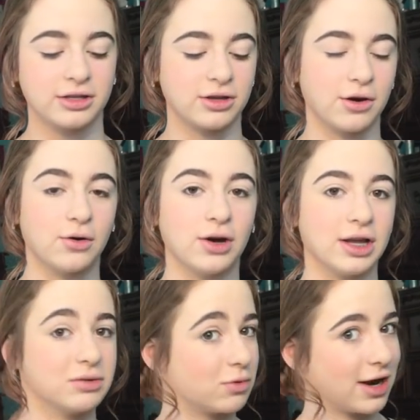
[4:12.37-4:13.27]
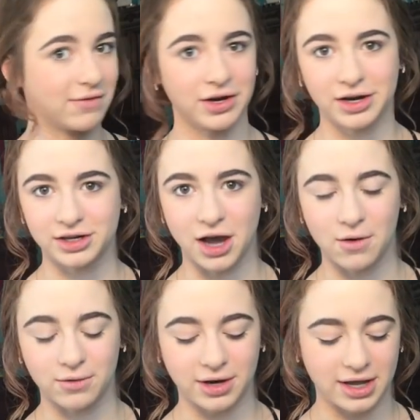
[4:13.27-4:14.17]
So whatever your
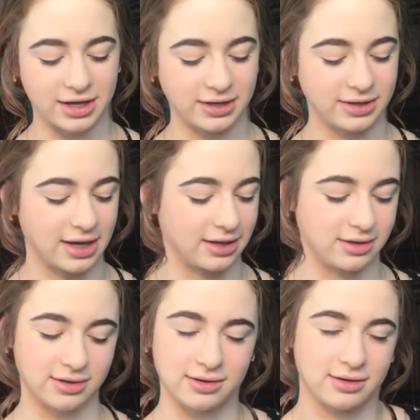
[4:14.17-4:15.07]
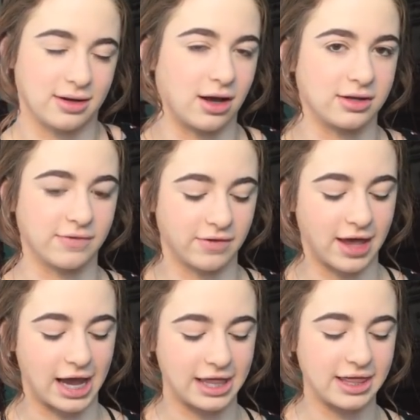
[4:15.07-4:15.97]
tone is, it's awesome for
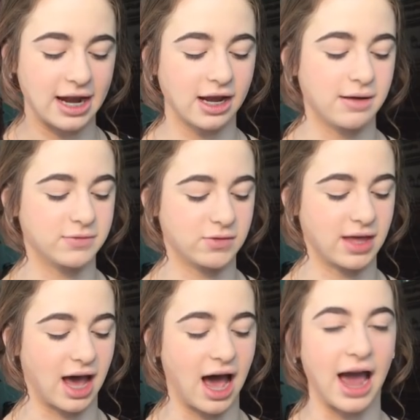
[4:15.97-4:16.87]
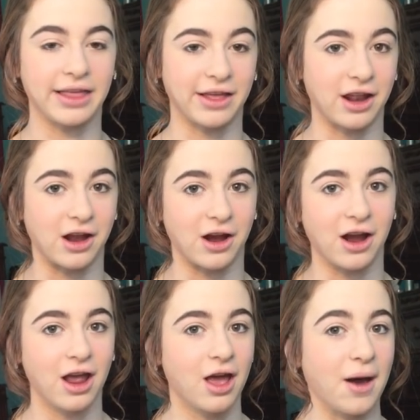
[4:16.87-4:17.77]
that. And then it comes with a
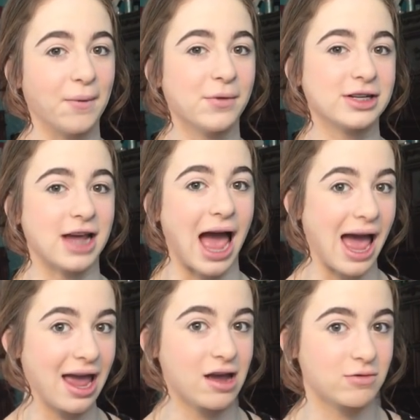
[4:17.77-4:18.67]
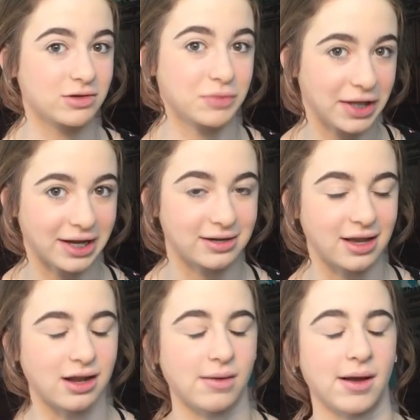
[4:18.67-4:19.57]
highlighter, which I was really
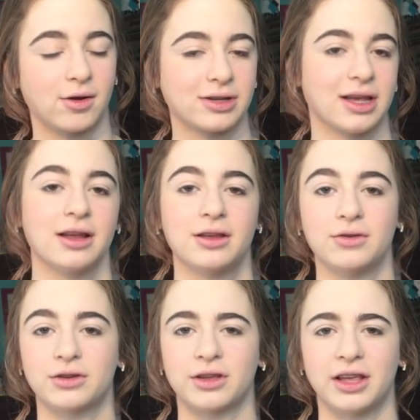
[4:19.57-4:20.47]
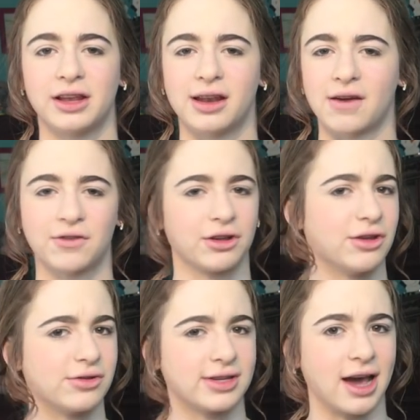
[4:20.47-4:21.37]
excited about because I usually never
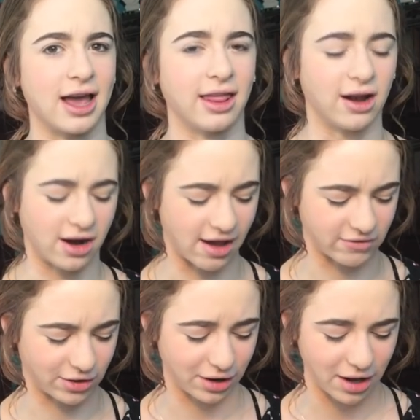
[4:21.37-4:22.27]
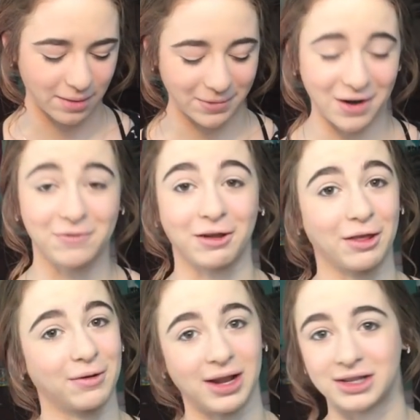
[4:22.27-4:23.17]
used a highlighter ever, but I
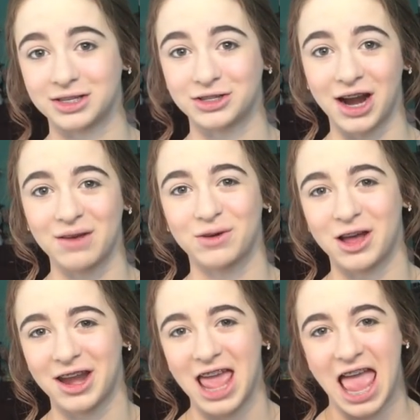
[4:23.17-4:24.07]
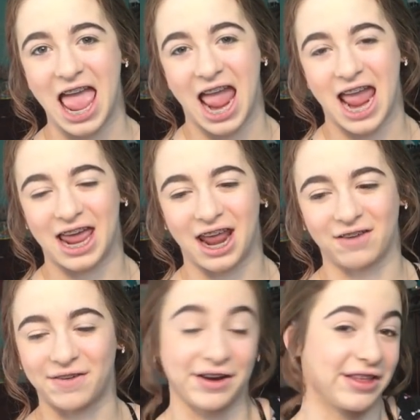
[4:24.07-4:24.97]
really wanted to try one and
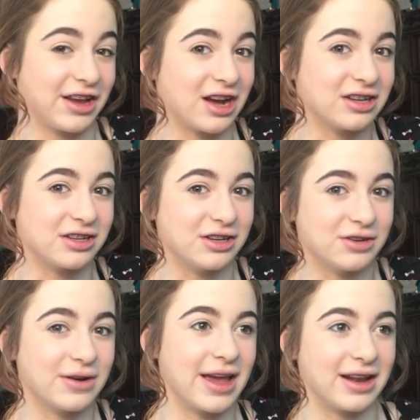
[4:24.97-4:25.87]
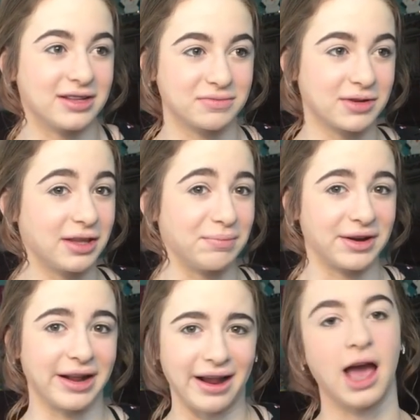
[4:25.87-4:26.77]
I finally got two and it's really
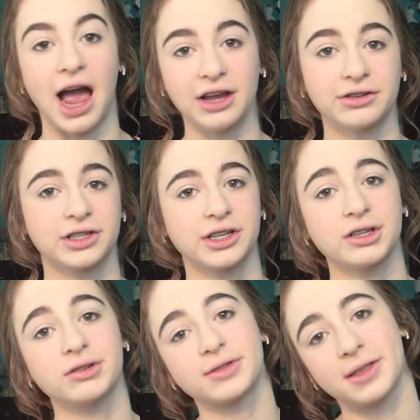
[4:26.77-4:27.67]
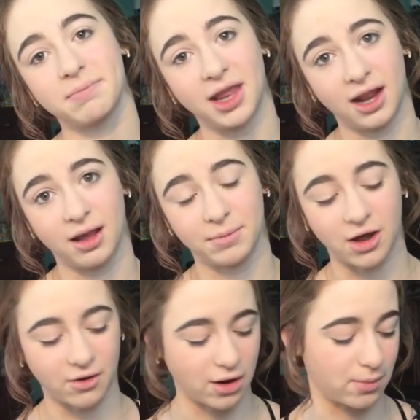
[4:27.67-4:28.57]
pretty. I usually use the medium
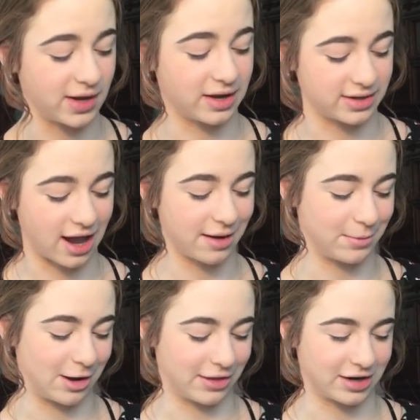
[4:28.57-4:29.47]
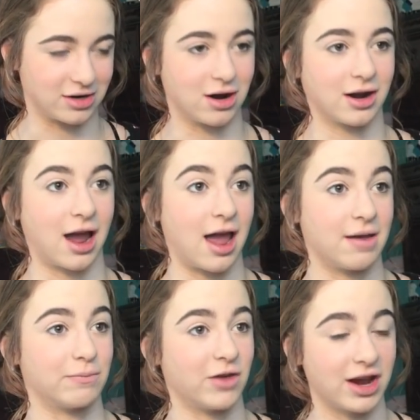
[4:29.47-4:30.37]
cocoa because I'm not that dark, I
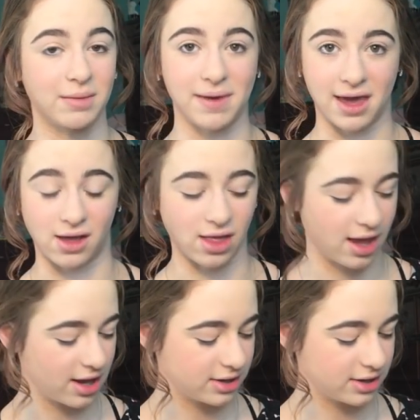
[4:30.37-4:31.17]
am very pale.